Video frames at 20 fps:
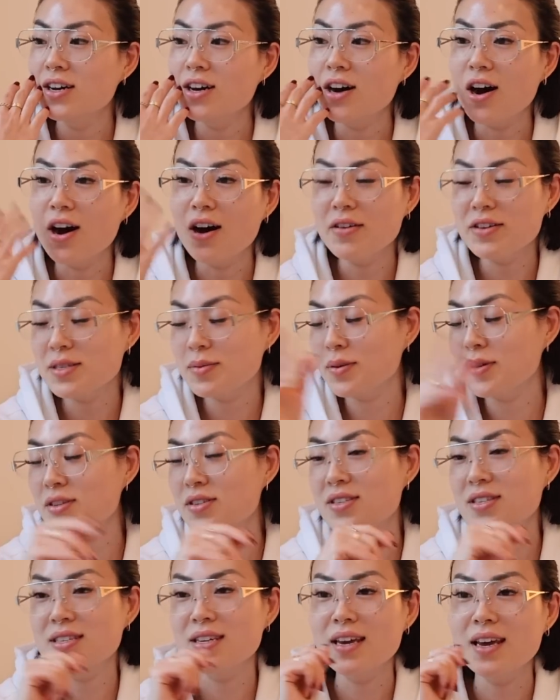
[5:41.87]
always
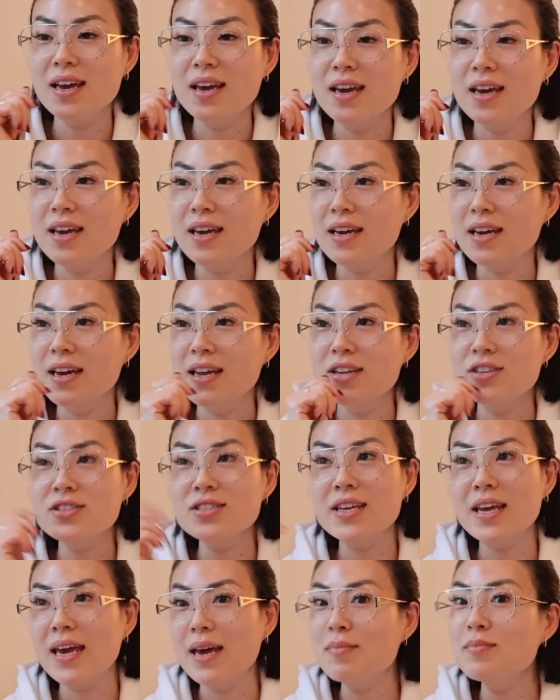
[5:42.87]
posting, and it
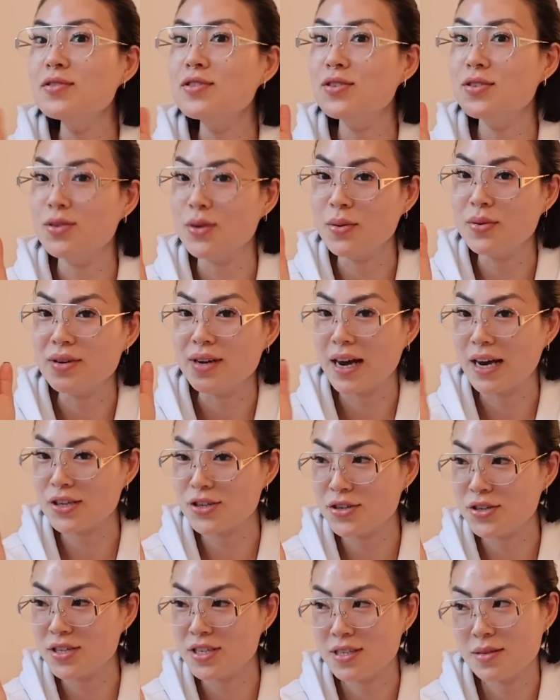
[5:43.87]
just came so
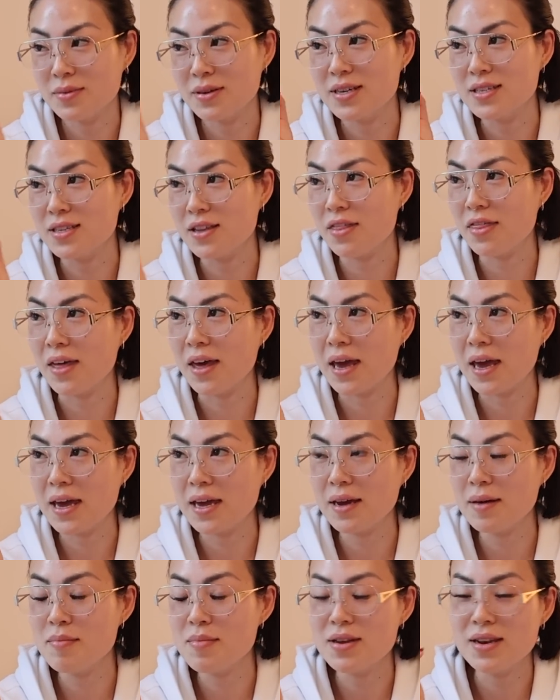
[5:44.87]
naturally to me as a
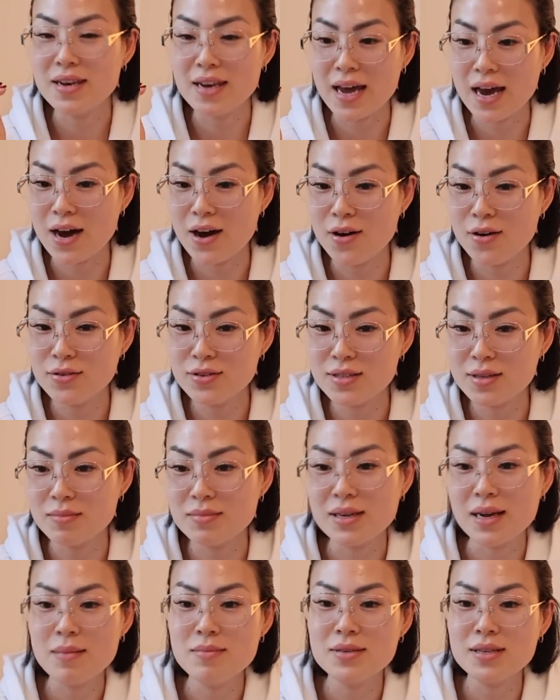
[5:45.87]
thing. But now
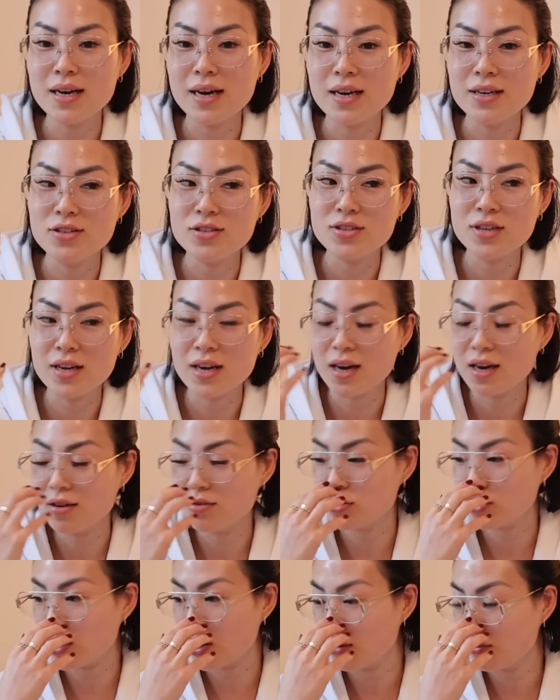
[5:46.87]
sometimes I just like kind
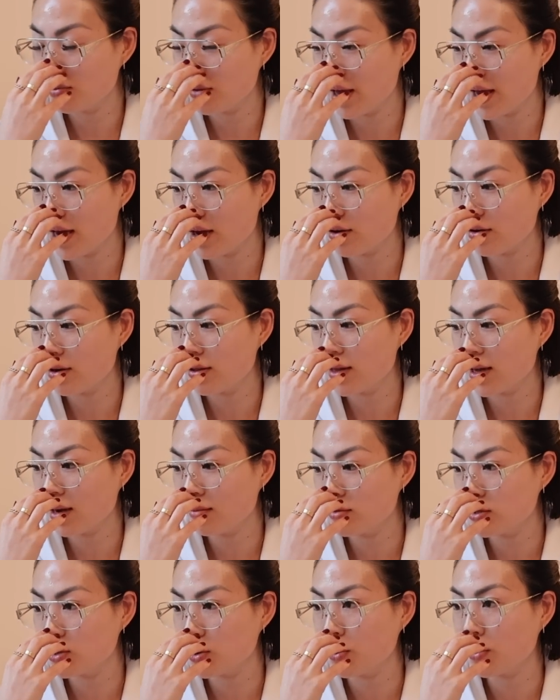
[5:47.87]
of draw a blank, or I think
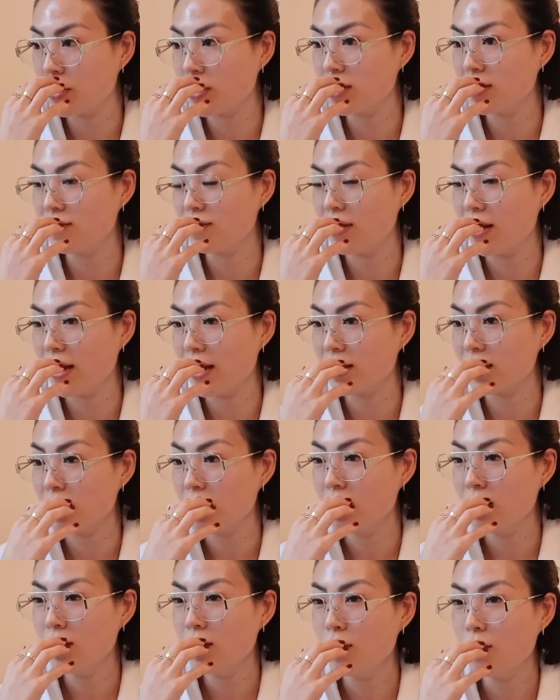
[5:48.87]
I'm torn of like,
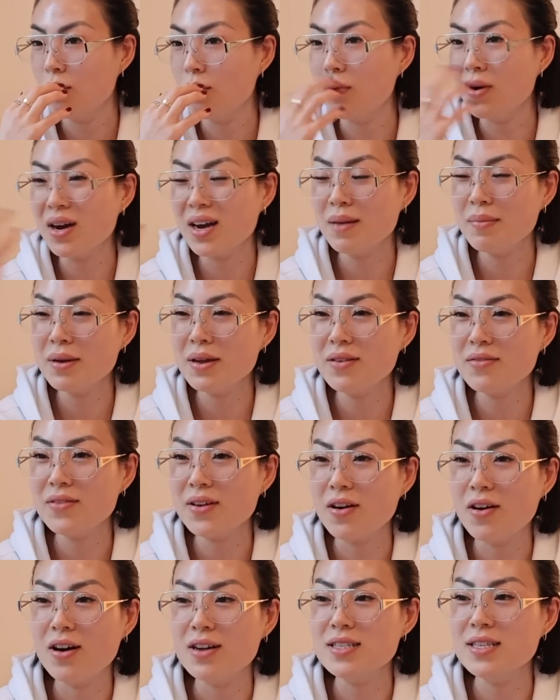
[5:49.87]
what kind
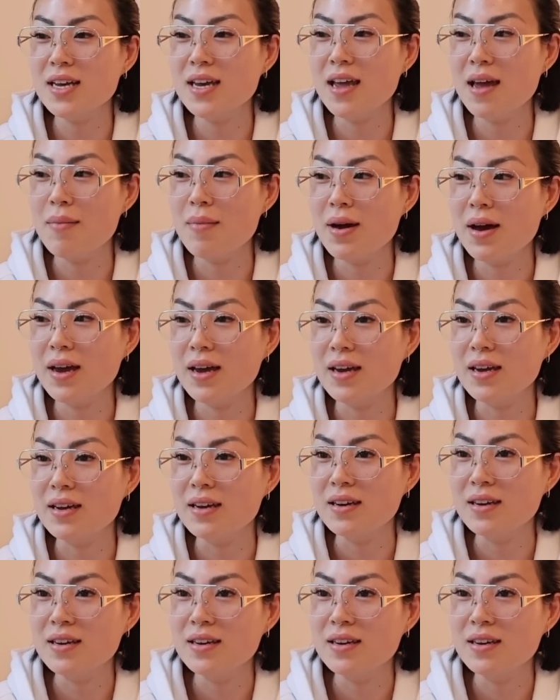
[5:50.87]
of content am I